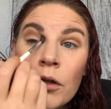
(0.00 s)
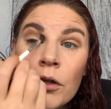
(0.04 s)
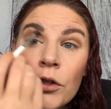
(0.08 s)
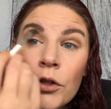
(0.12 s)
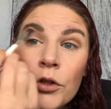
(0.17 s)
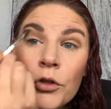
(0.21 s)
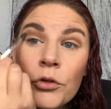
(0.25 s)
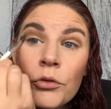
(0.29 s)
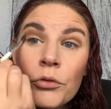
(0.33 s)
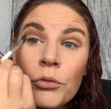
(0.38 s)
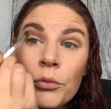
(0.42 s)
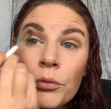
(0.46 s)

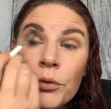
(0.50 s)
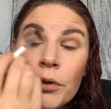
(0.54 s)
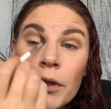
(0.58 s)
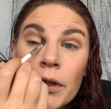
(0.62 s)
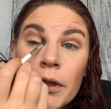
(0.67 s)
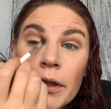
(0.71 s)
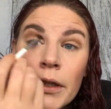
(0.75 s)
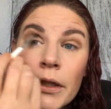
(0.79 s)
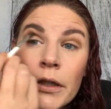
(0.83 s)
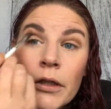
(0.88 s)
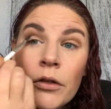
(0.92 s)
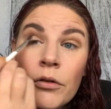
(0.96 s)
You
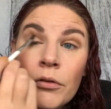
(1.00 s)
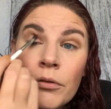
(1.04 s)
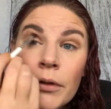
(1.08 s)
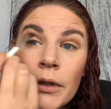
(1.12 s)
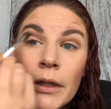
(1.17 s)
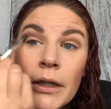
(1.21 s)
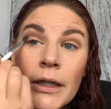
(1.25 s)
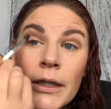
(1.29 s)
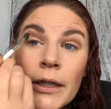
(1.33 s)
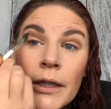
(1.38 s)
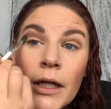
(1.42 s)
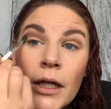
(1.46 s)
really don't
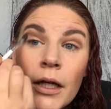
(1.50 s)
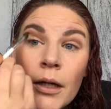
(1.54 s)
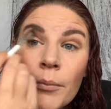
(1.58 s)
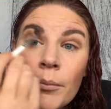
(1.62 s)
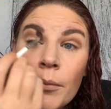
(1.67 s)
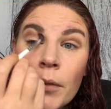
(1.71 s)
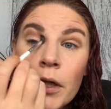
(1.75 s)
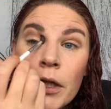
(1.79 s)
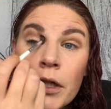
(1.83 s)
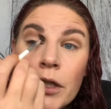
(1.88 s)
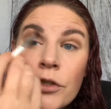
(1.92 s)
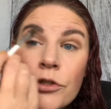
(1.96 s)
need that
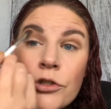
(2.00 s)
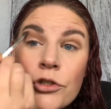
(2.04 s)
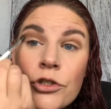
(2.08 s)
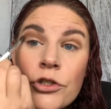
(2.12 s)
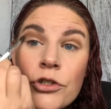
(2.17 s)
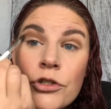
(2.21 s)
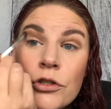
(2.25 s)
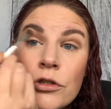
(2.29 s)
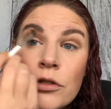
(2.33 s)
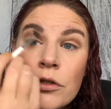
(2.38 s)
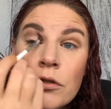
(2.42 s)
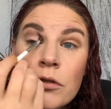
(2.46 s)
much.